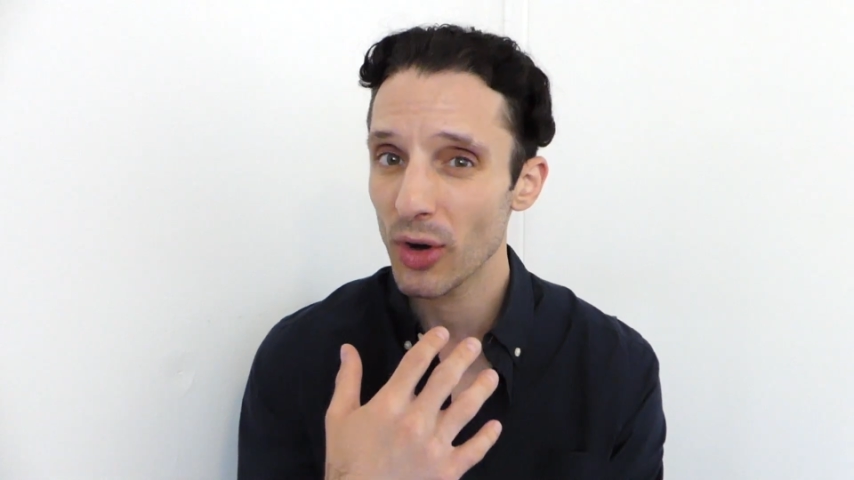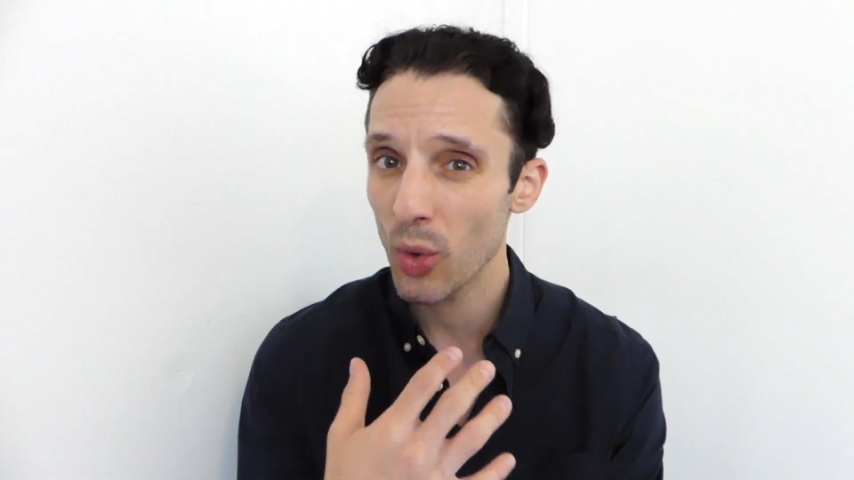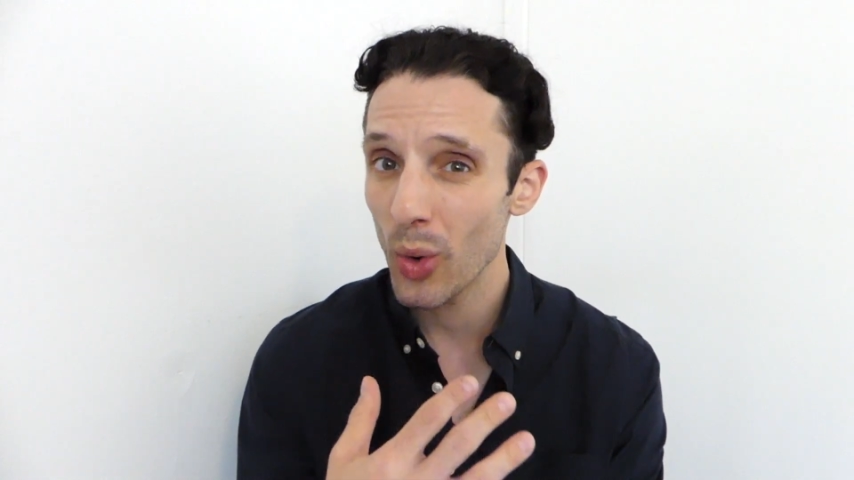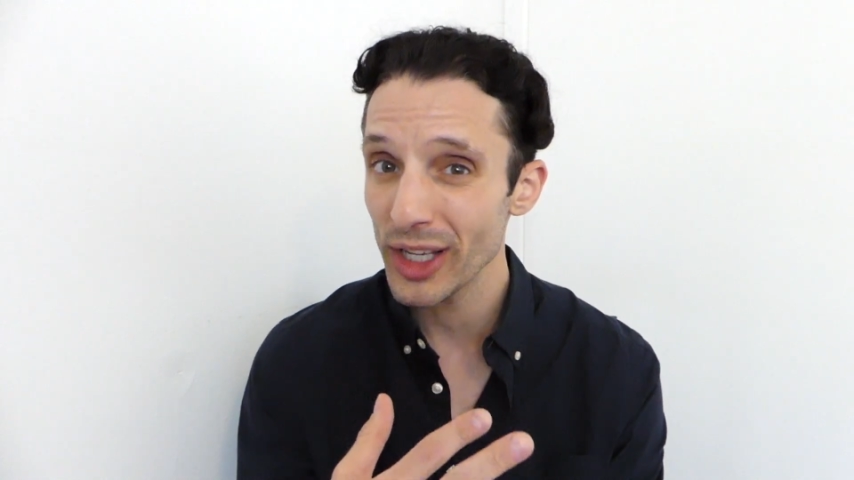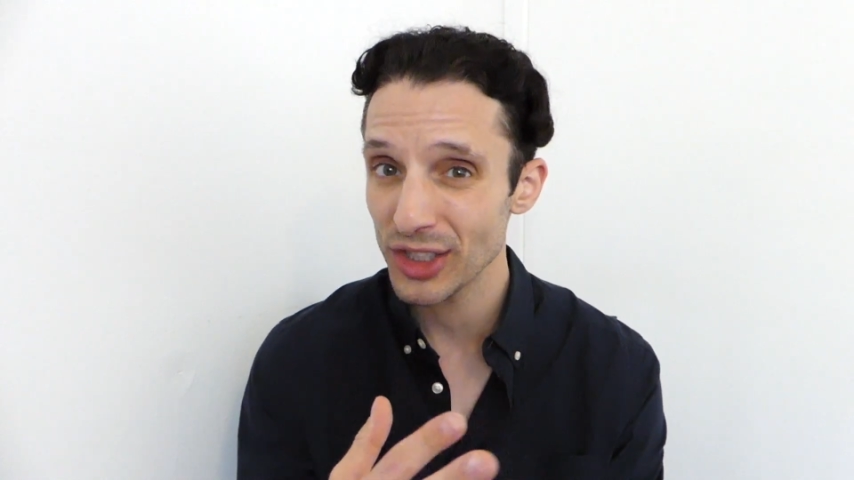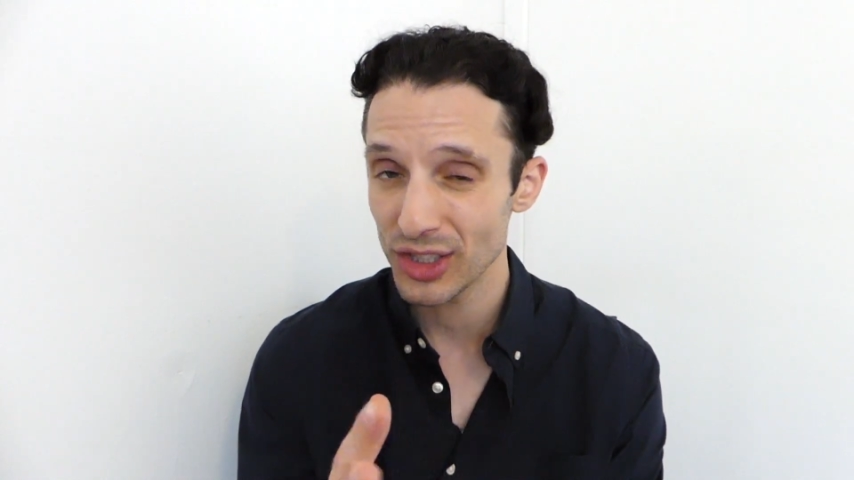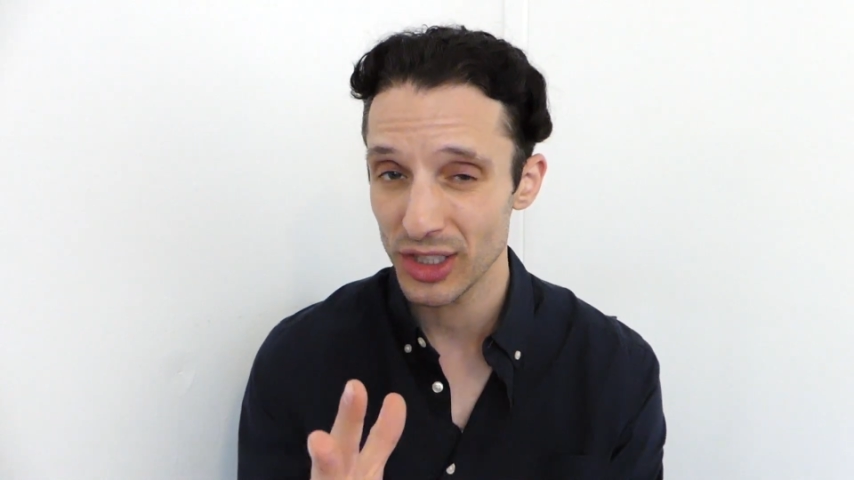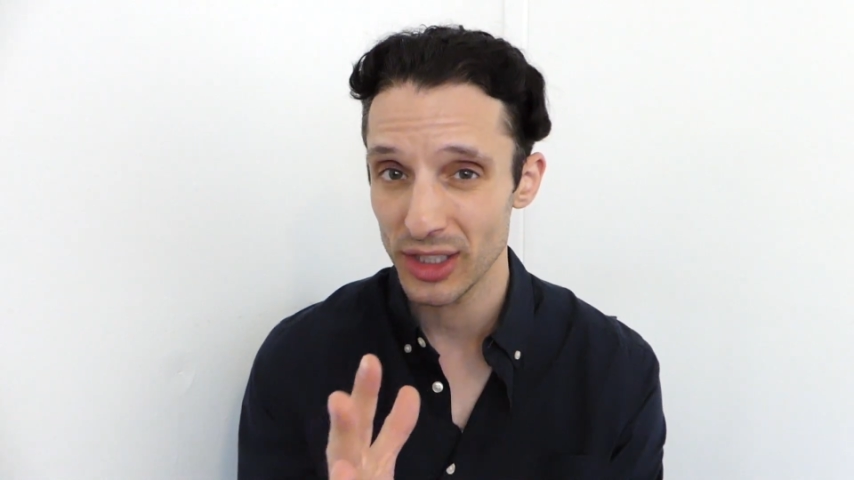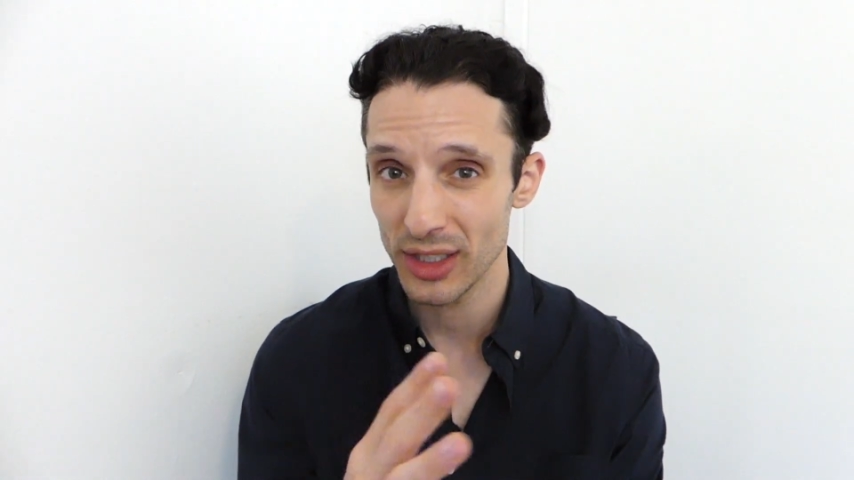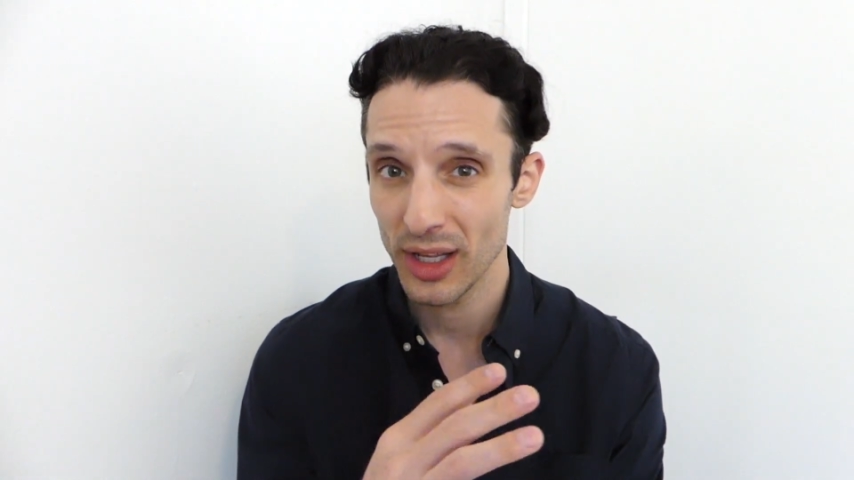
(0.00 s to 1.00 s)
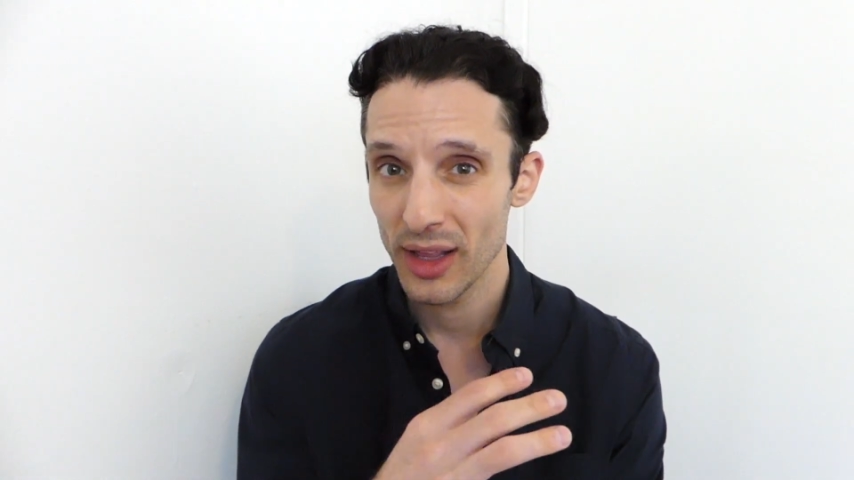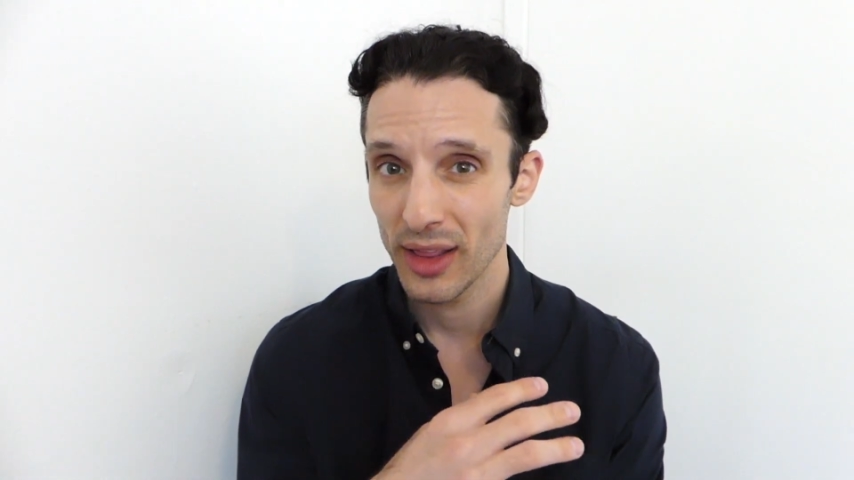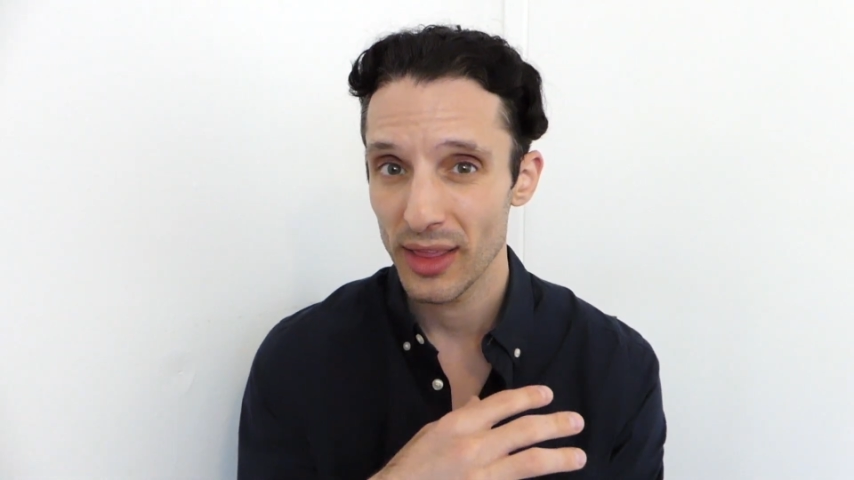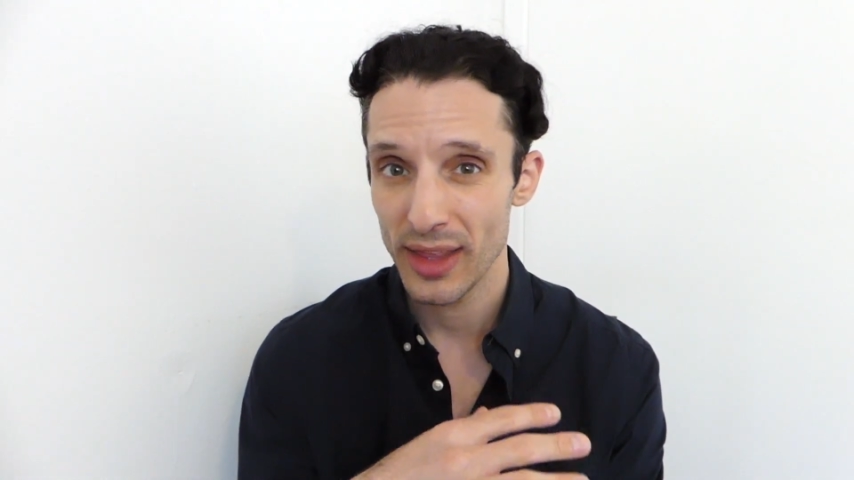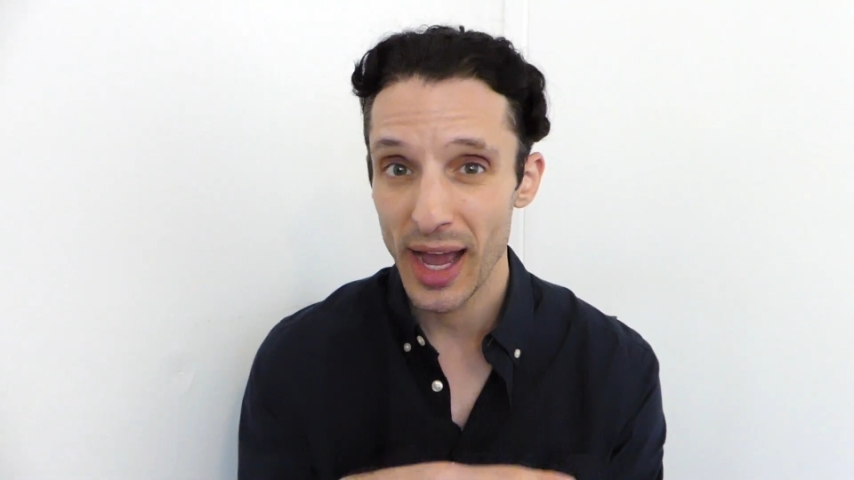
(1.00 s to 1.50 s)
questioned
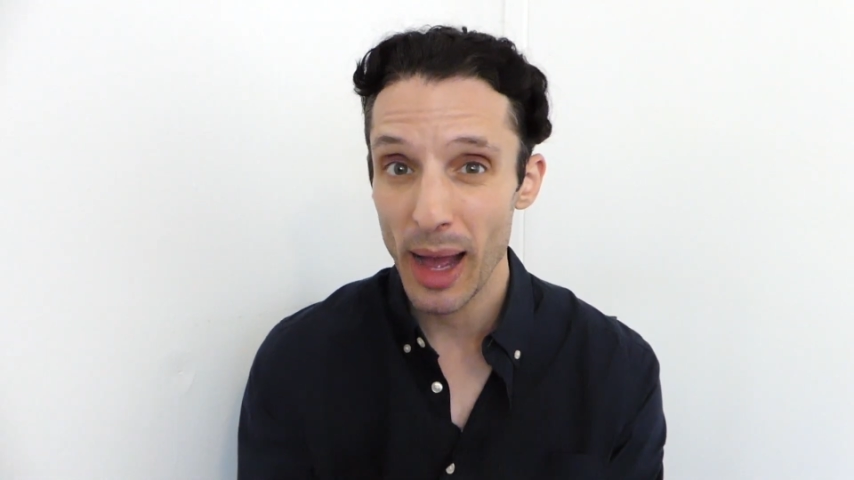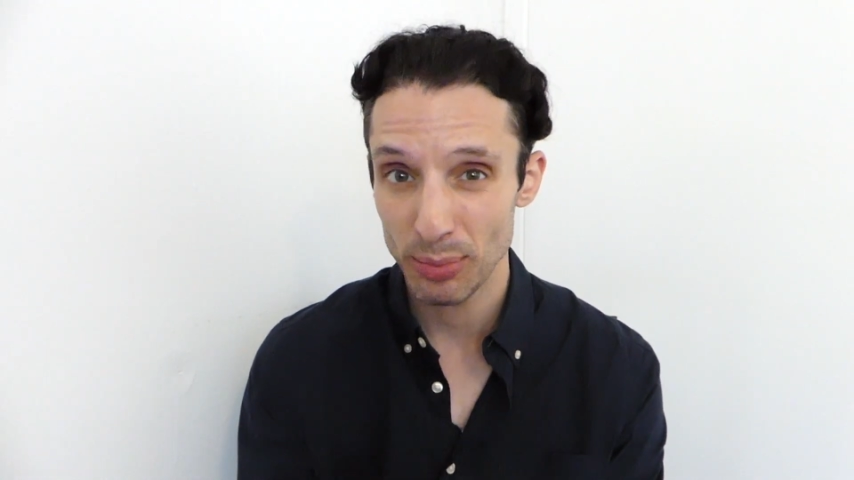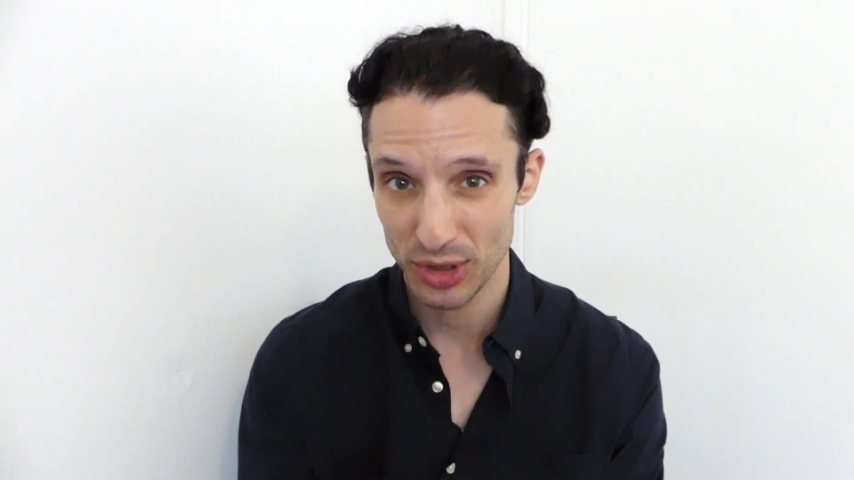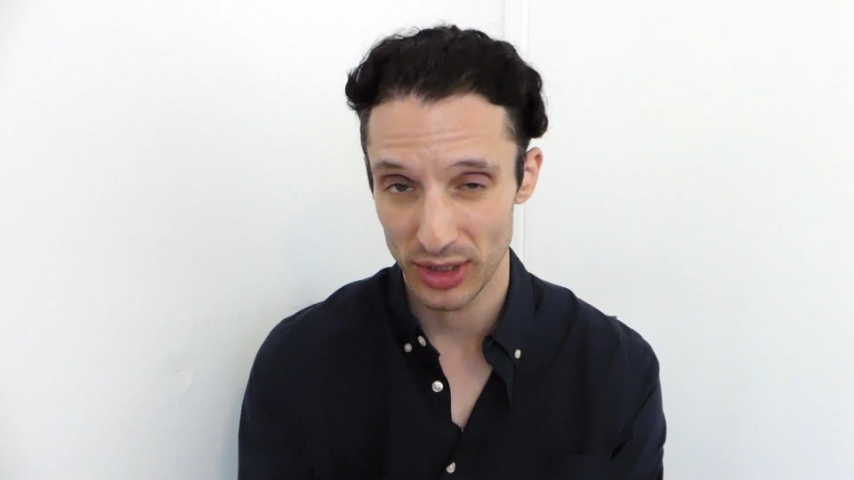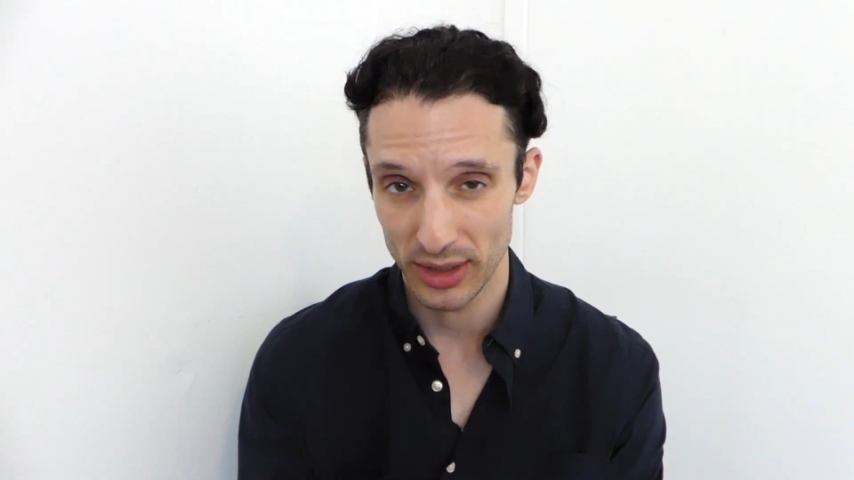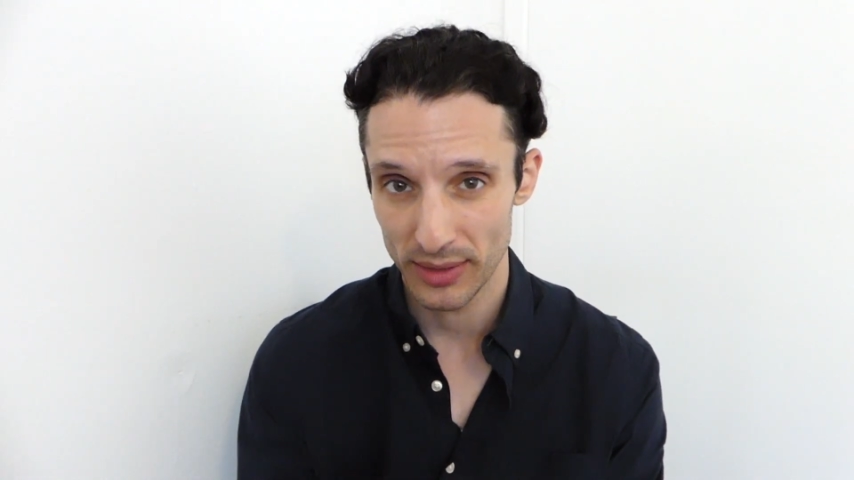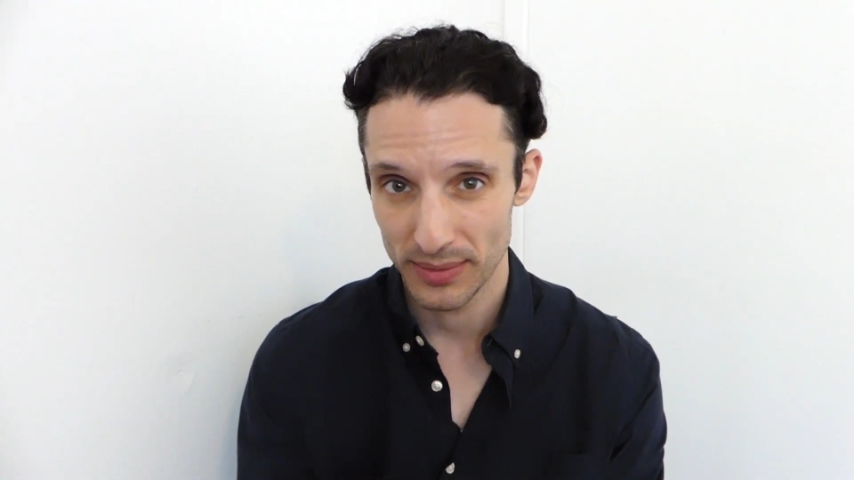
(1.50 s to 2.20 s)
the option.